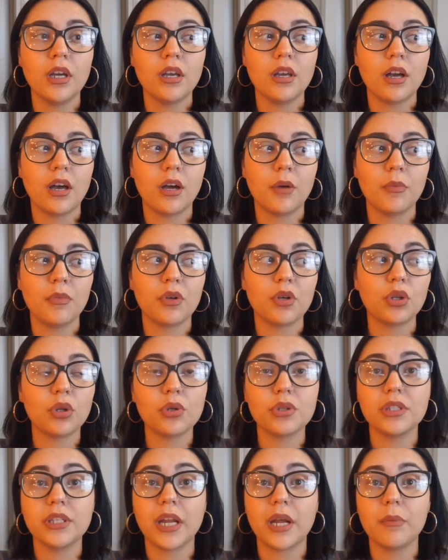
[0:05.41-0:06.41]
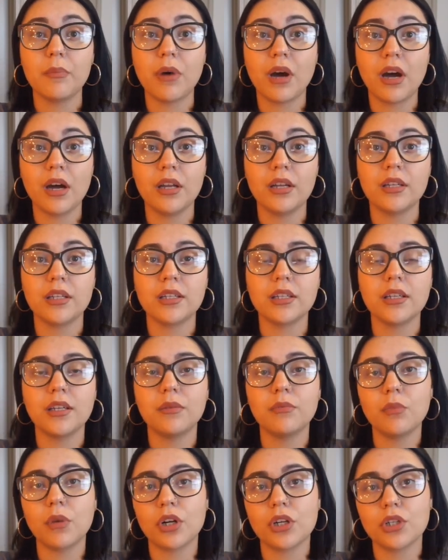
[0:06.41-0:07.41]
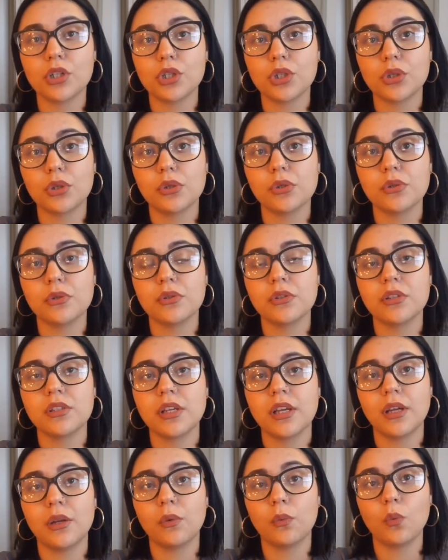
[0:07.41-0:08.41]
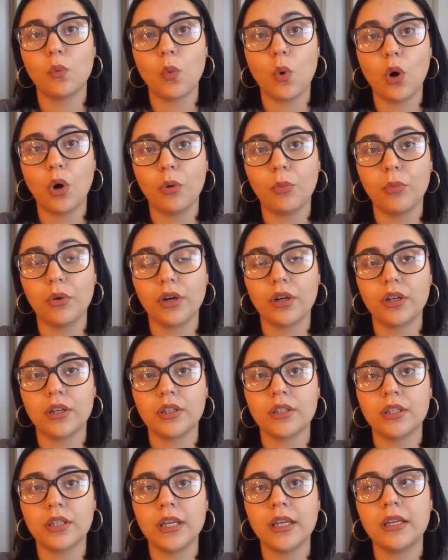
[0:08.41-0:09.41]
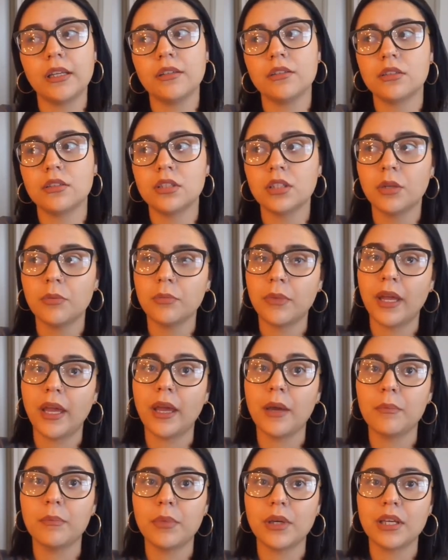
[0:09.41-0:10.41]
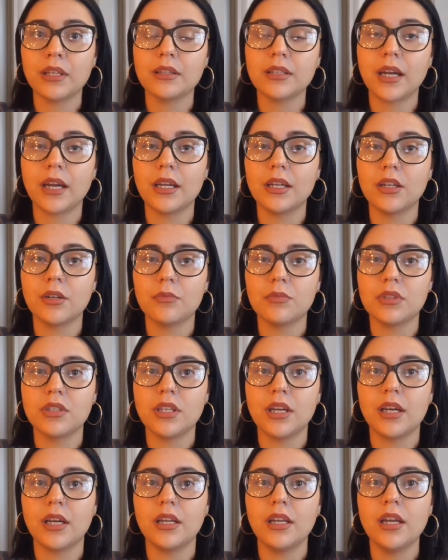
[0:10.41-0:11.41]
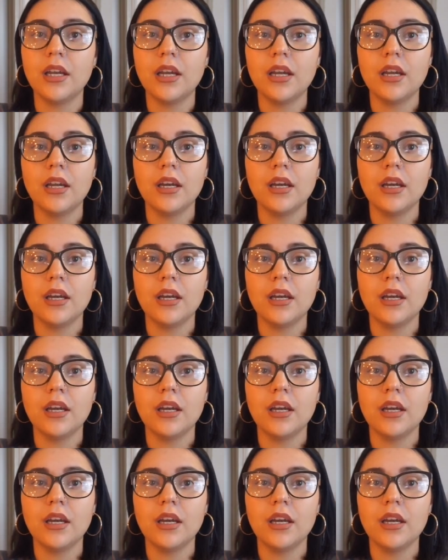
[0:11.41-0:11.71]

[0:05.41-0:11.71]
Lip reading: the clothes that I bought in Marshals and Walmart and some hand-picked items that